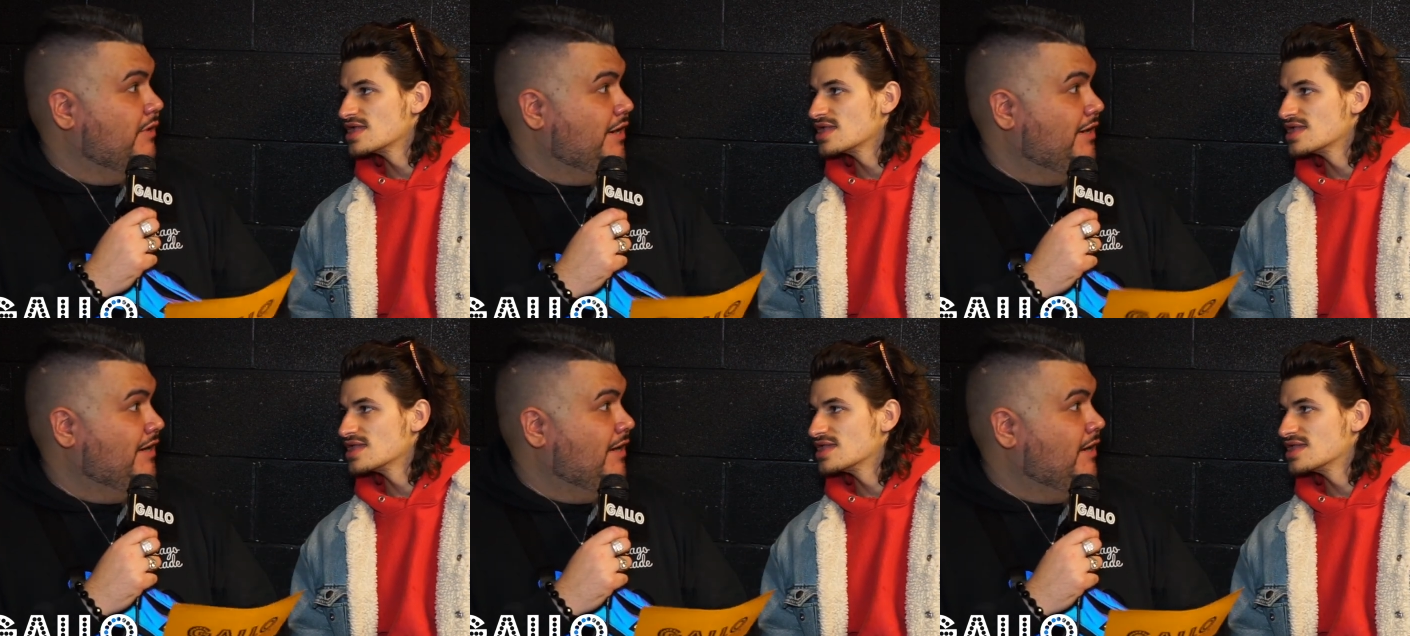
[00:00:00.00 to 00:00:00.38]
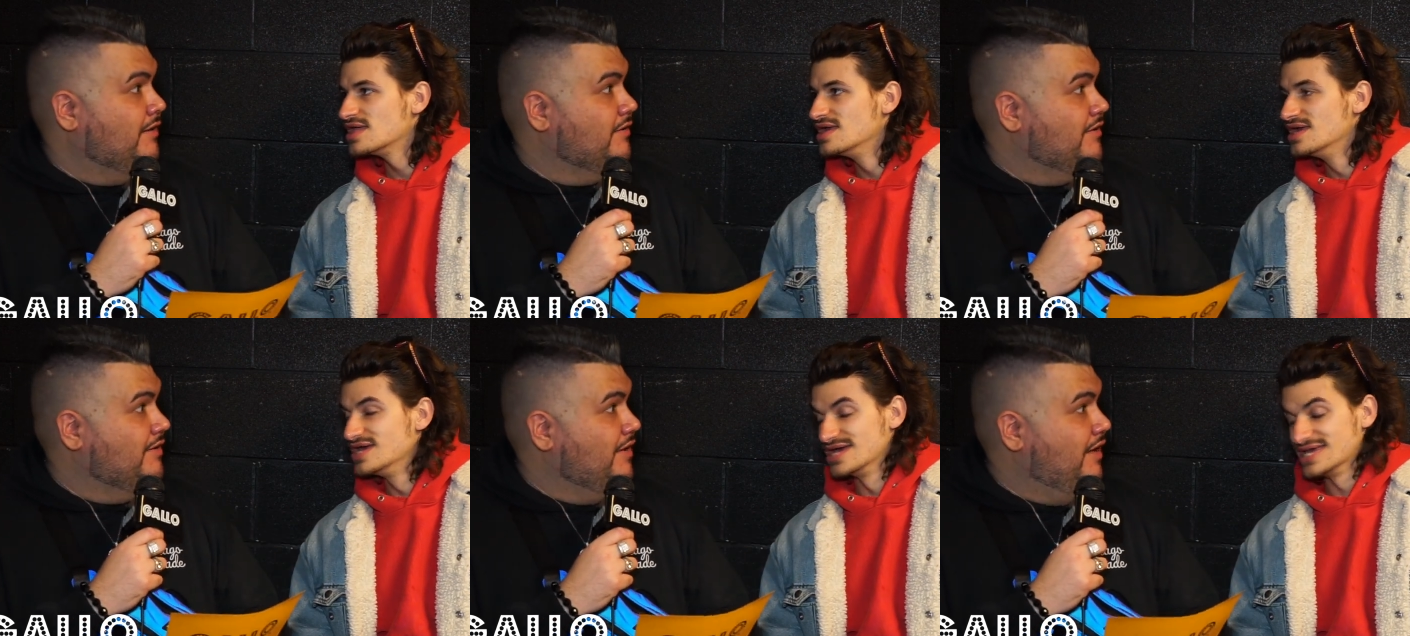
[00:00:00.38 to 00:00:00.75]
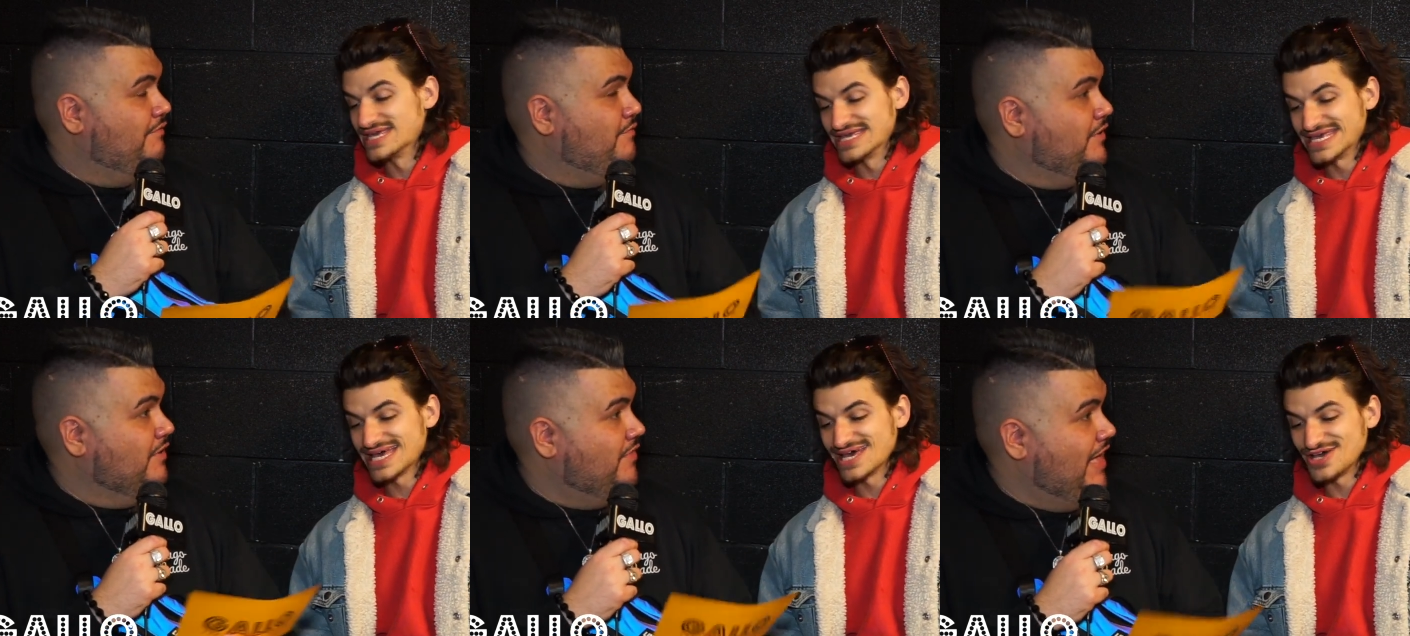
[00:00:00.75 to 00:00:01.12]
Speaker 1: right now. I
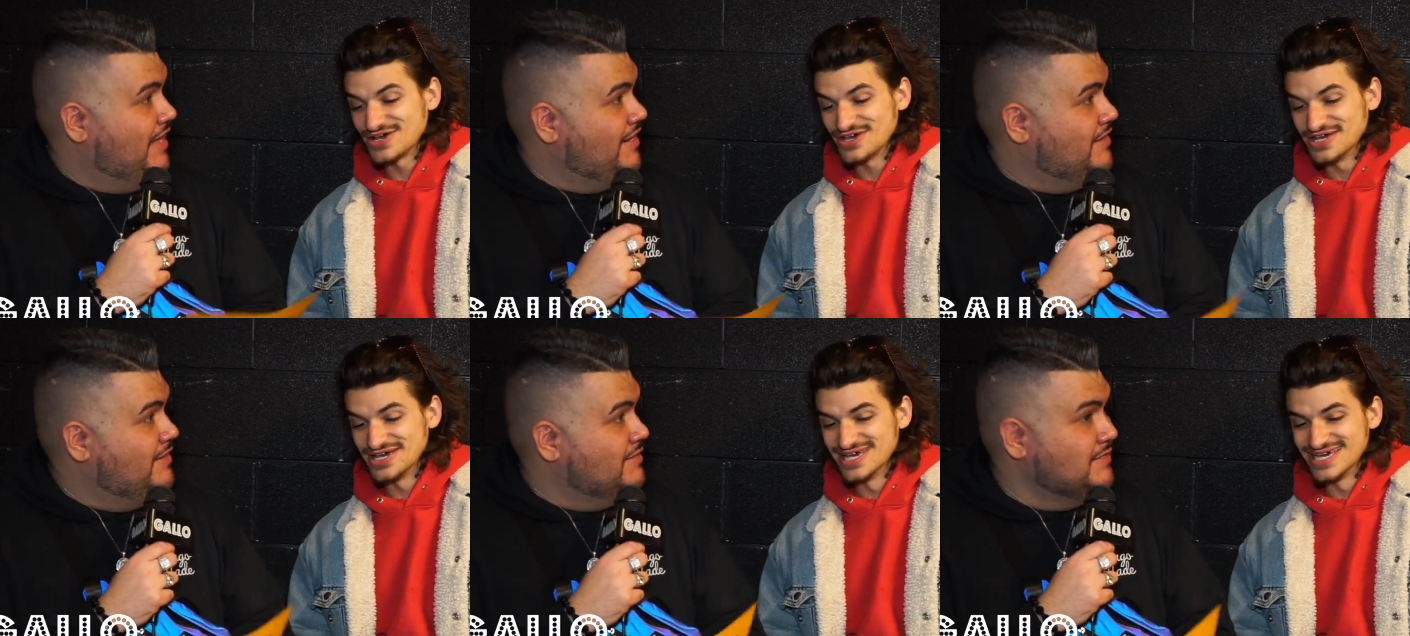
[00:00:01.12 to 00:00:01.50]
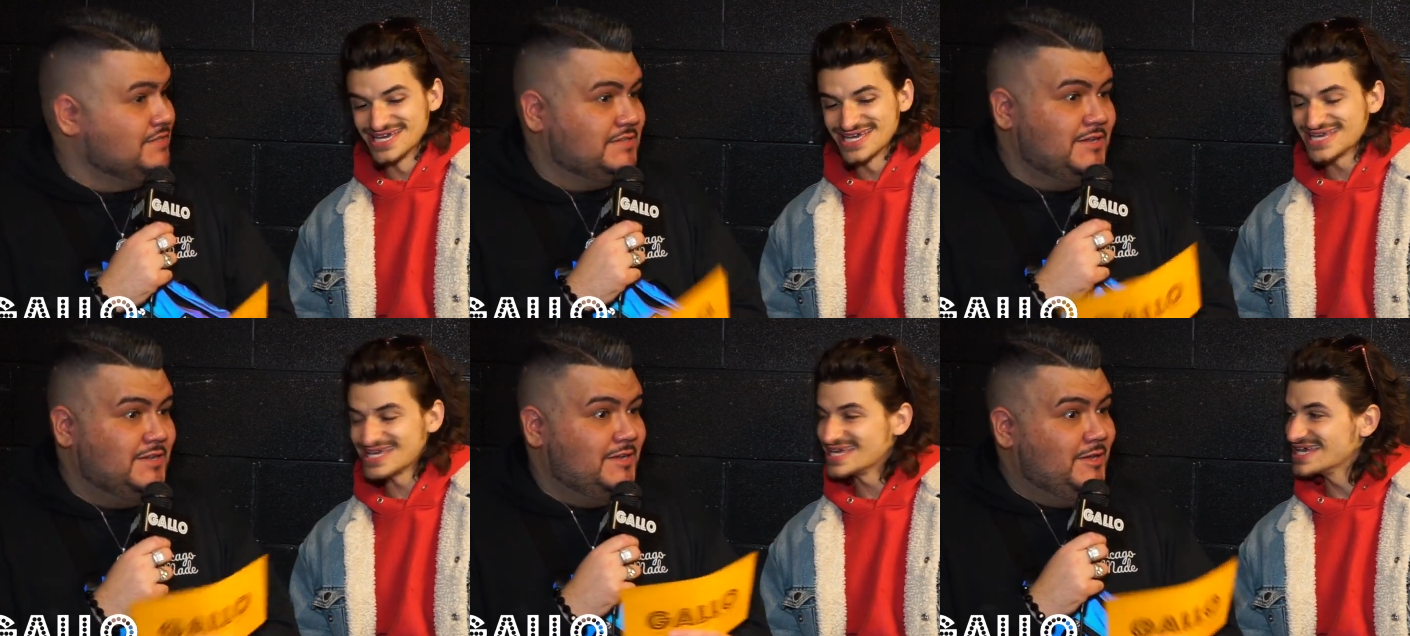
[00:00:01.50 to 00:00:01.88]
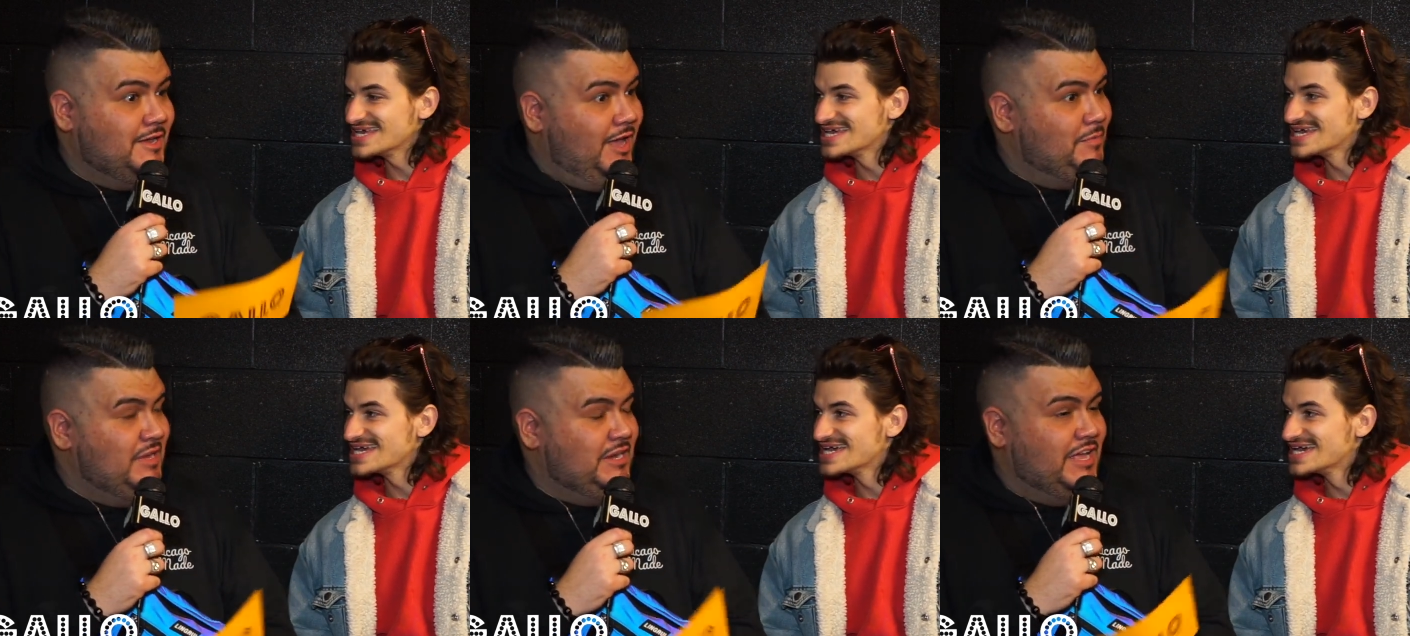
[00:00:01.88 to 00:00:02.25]
feel yeah. that is
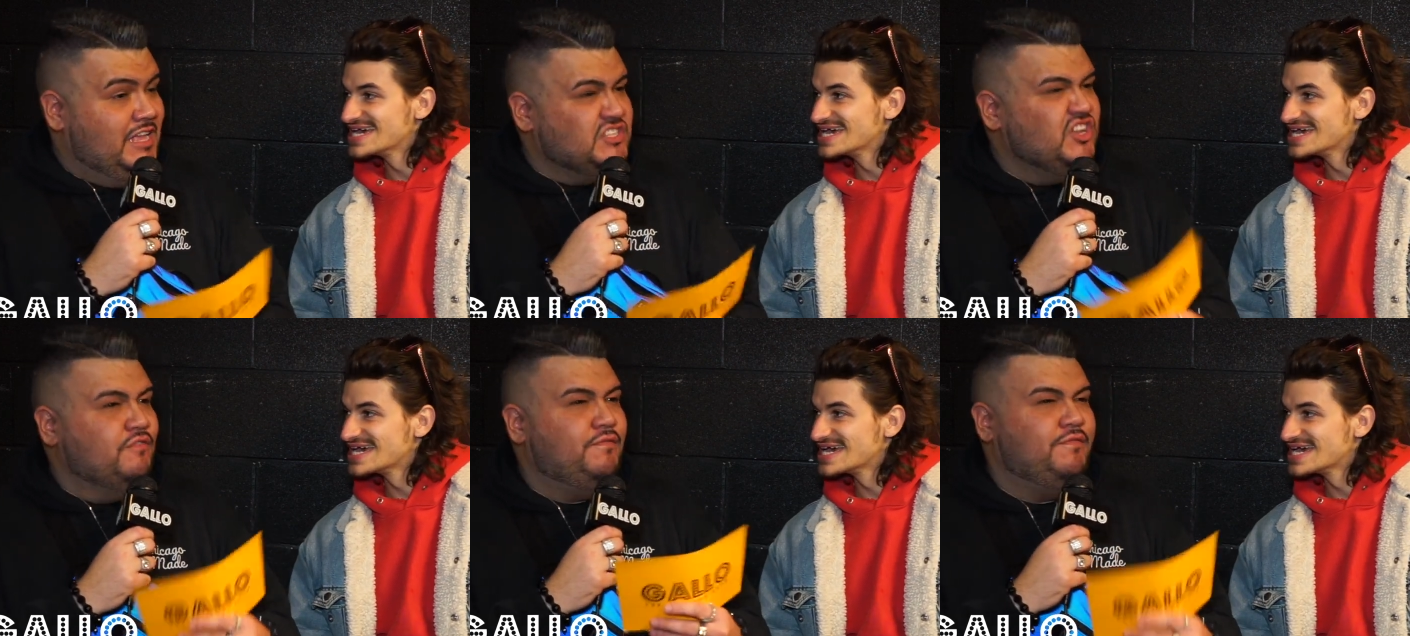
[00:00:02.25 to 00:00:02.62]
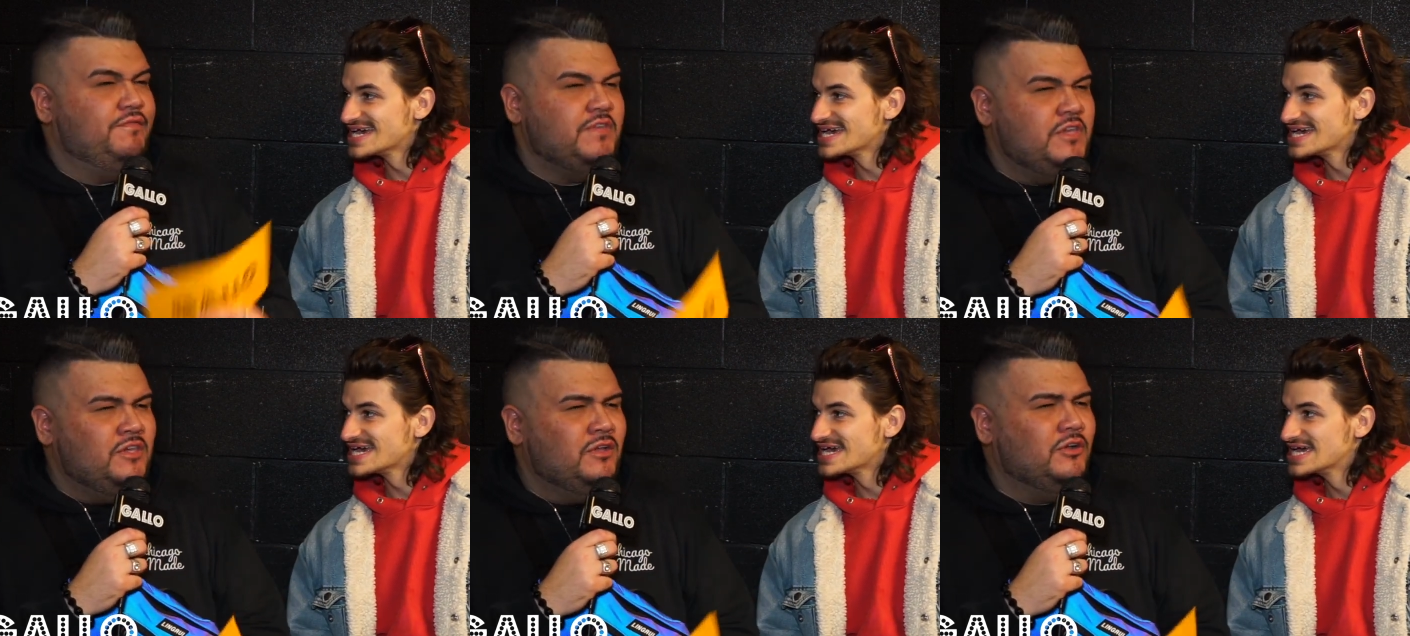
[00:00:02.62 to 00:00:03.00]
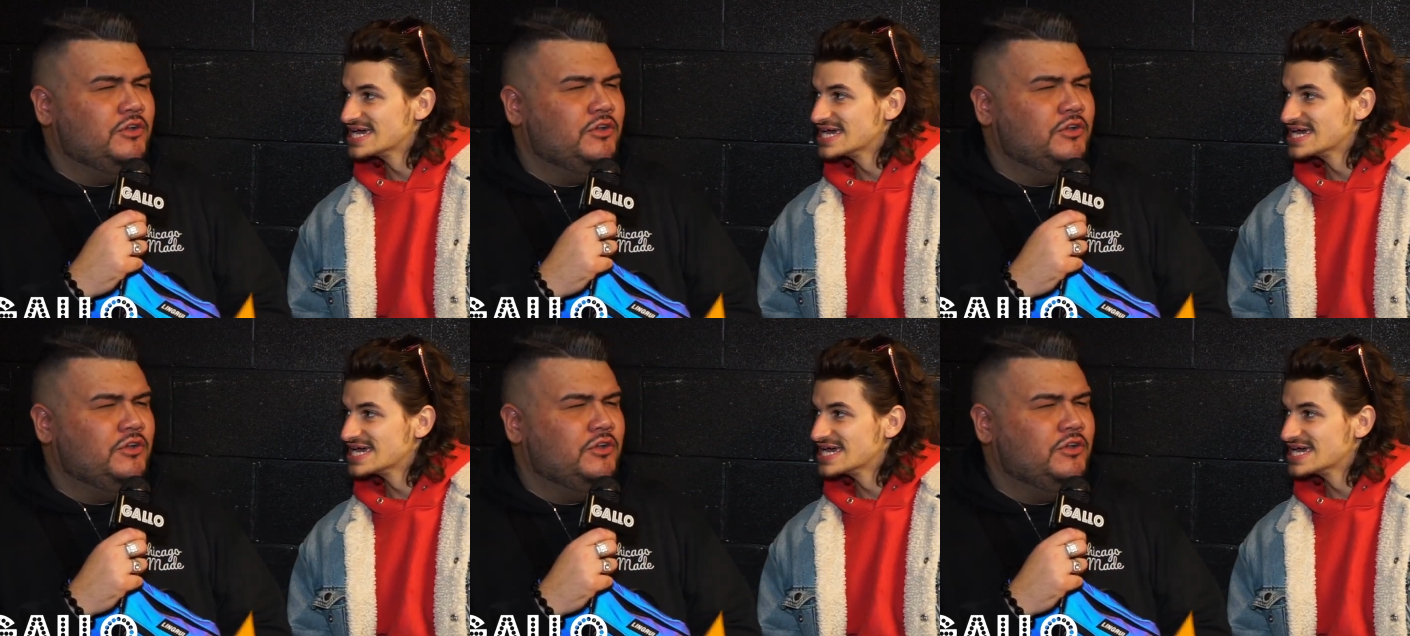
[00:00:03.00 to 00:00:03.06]
I mean, it's a feel